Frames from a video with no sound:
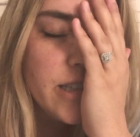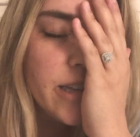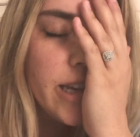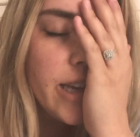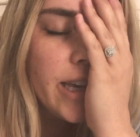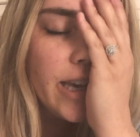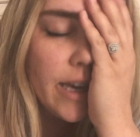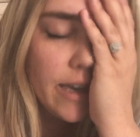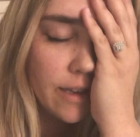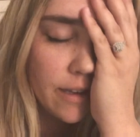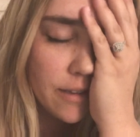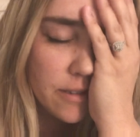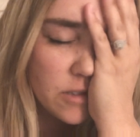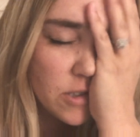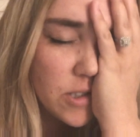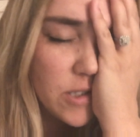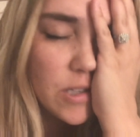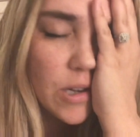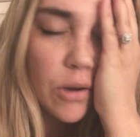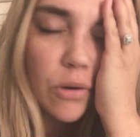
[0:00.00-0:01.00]
like
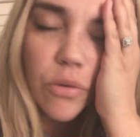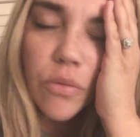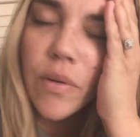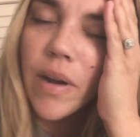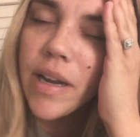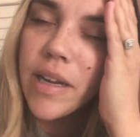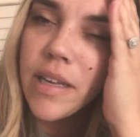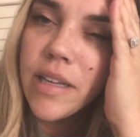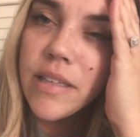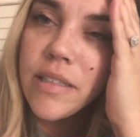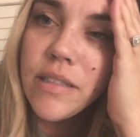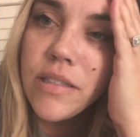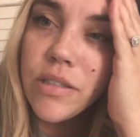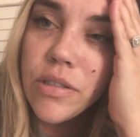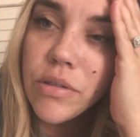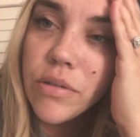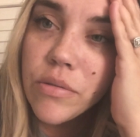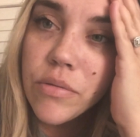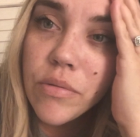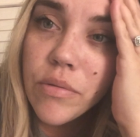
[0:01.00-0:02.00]
so ready
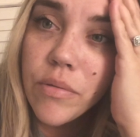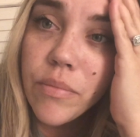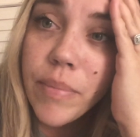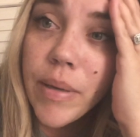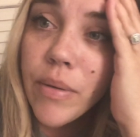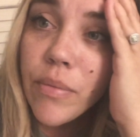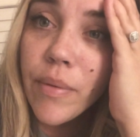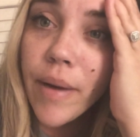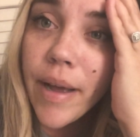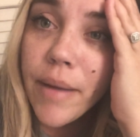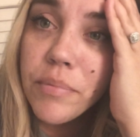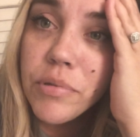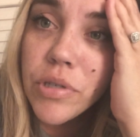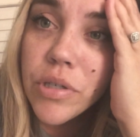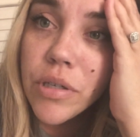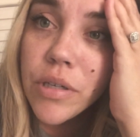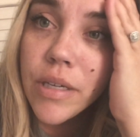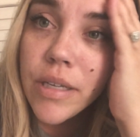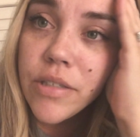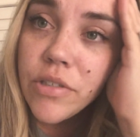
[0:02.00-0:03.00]
to be
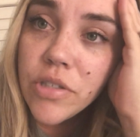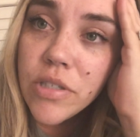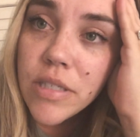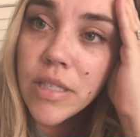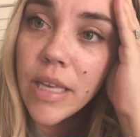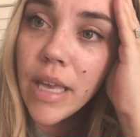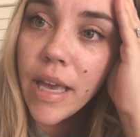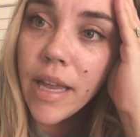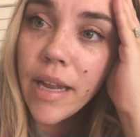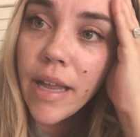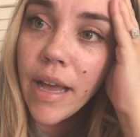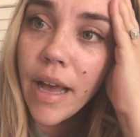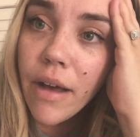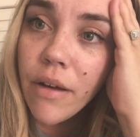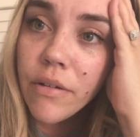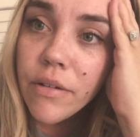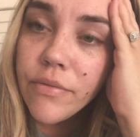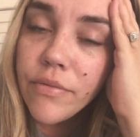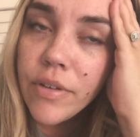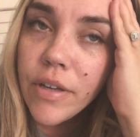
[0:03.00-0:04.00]
raptured and just get
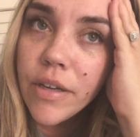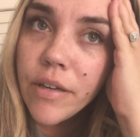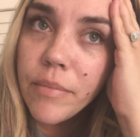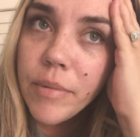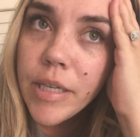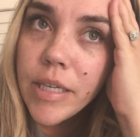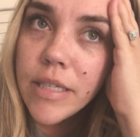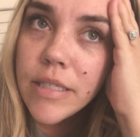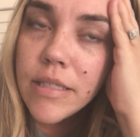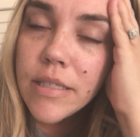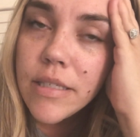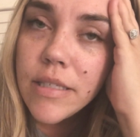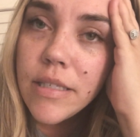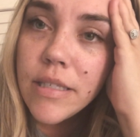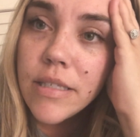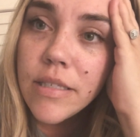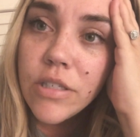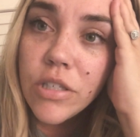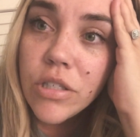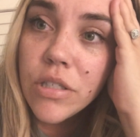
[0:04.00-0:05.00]
out of here, because this
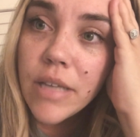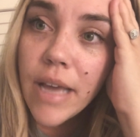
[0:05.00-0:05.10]
is just